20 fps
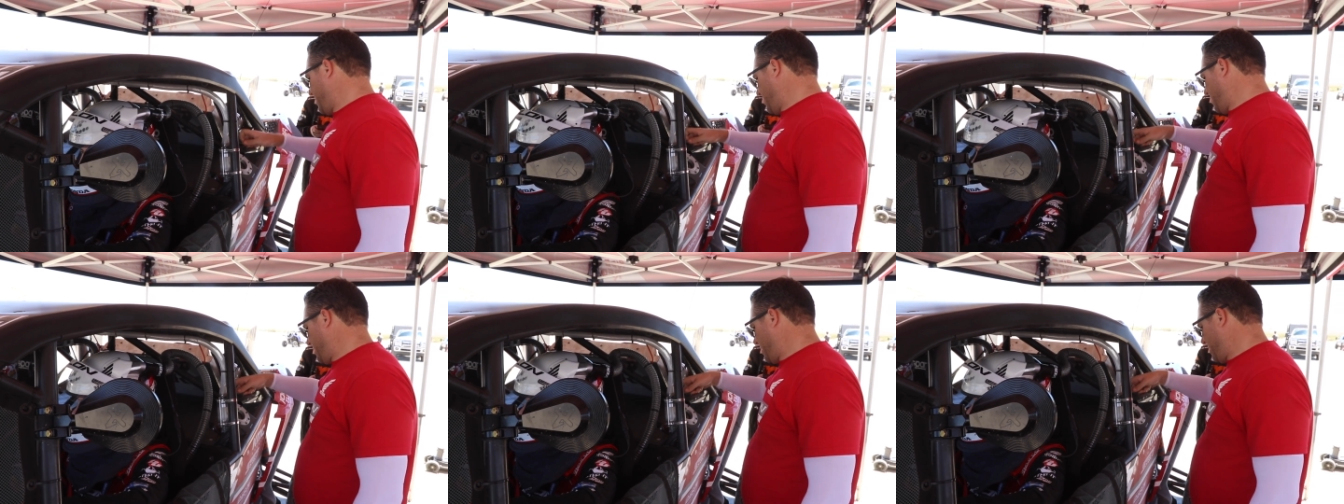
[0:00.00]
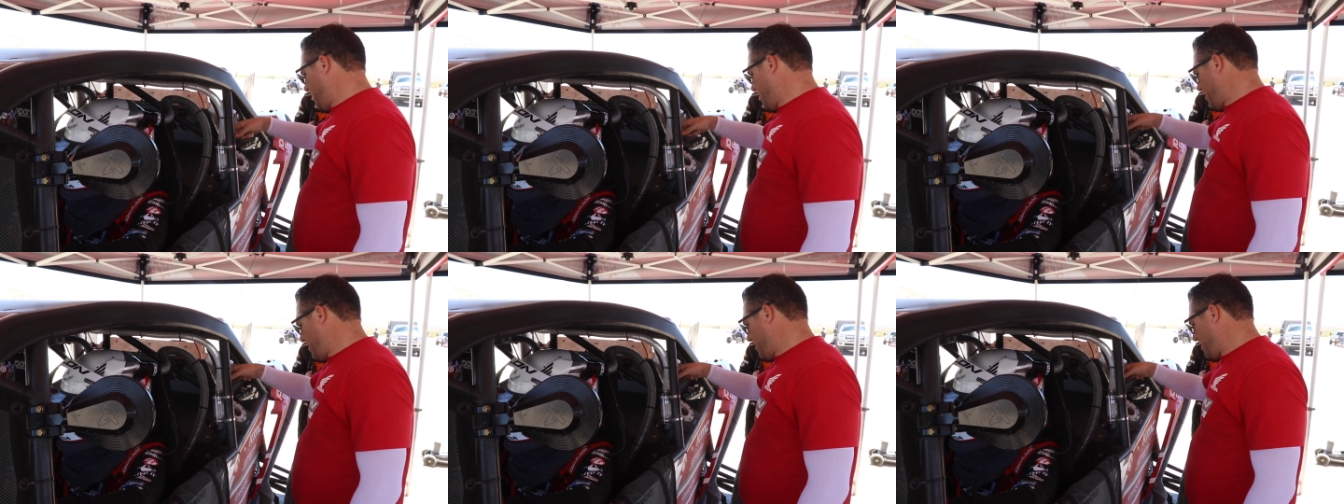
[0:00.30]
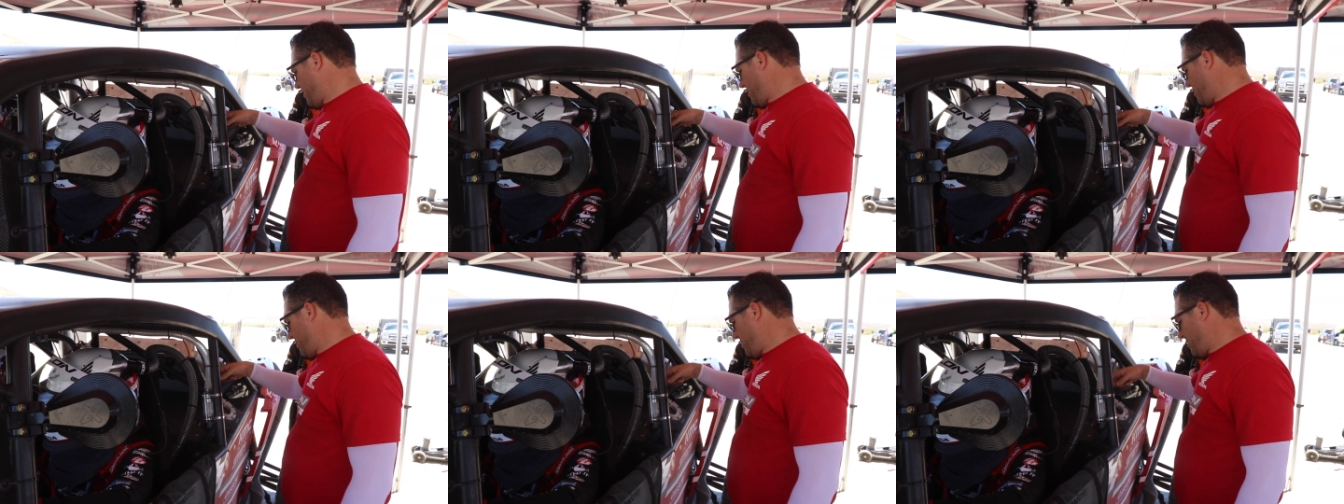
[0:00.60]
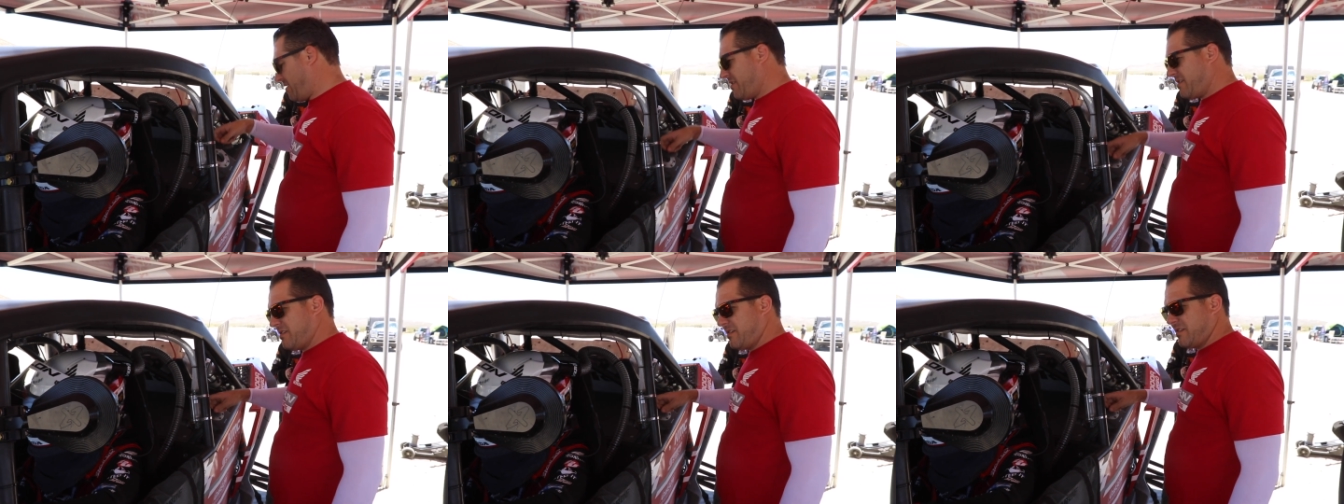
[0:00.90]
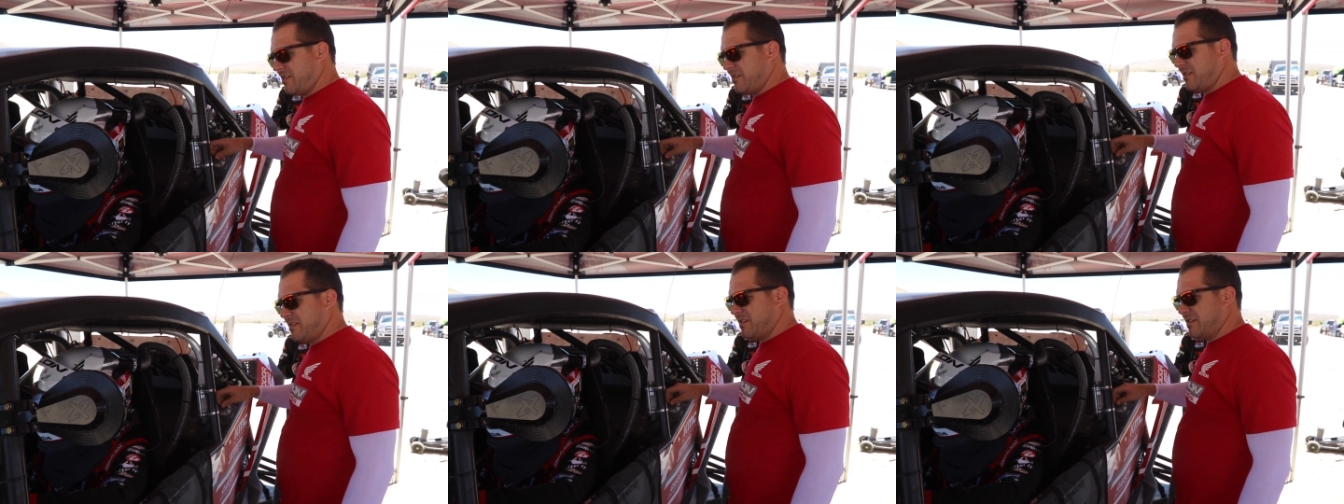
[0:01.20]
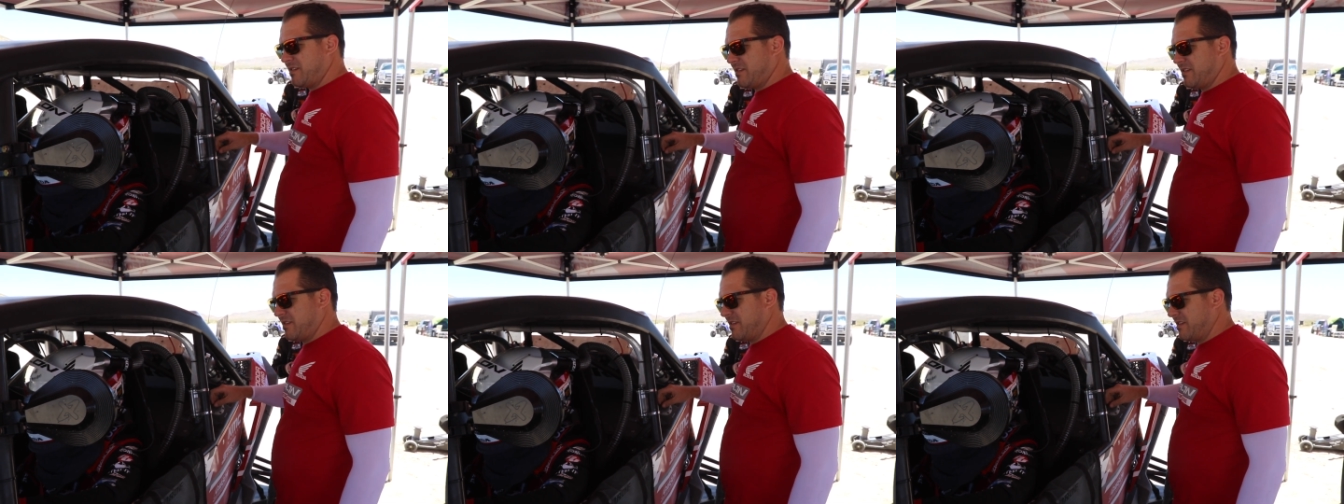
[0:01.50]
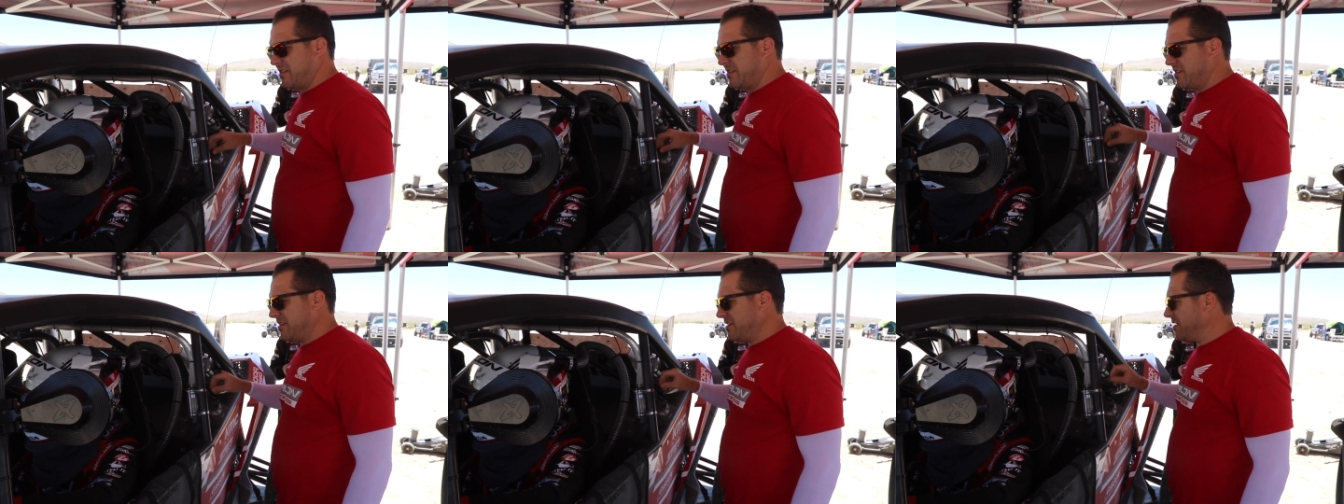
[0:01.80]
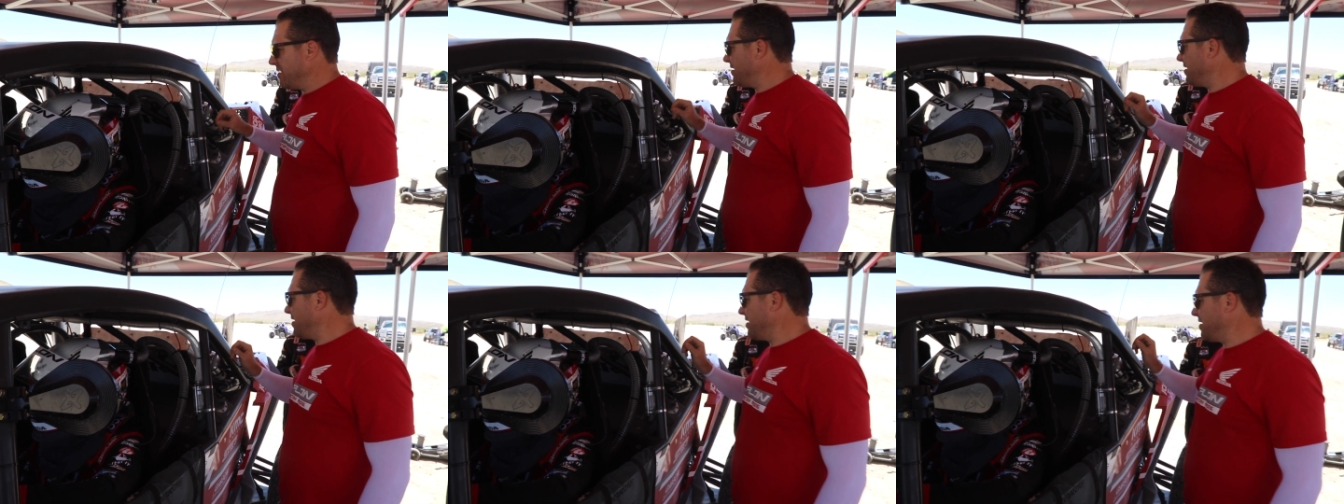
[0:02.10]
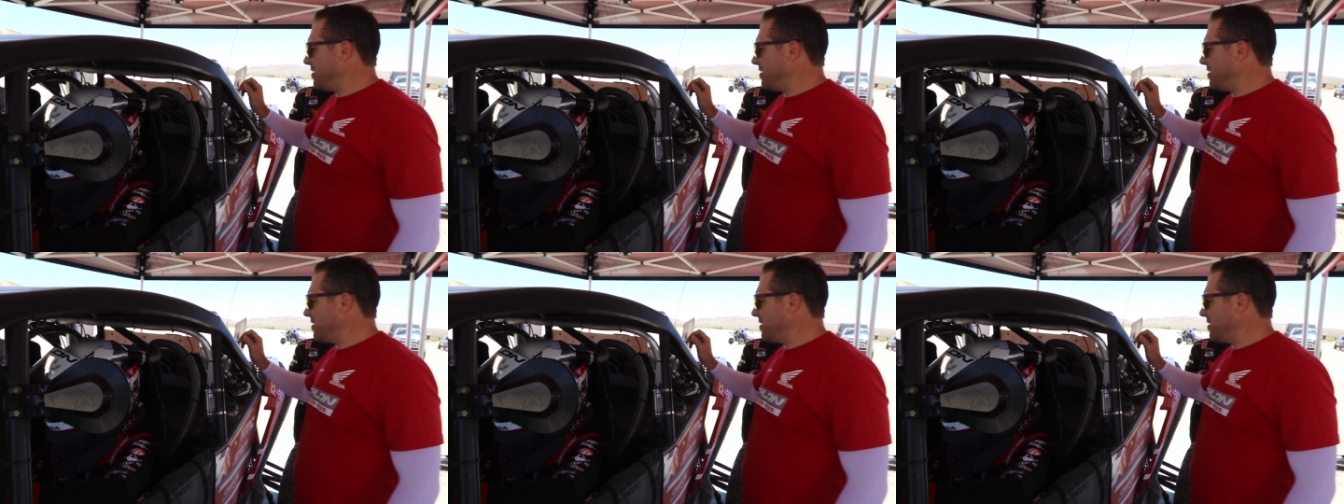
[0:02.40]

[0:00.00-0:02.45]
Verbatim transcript: figure out this whole Barso Main thing. I just can't hit it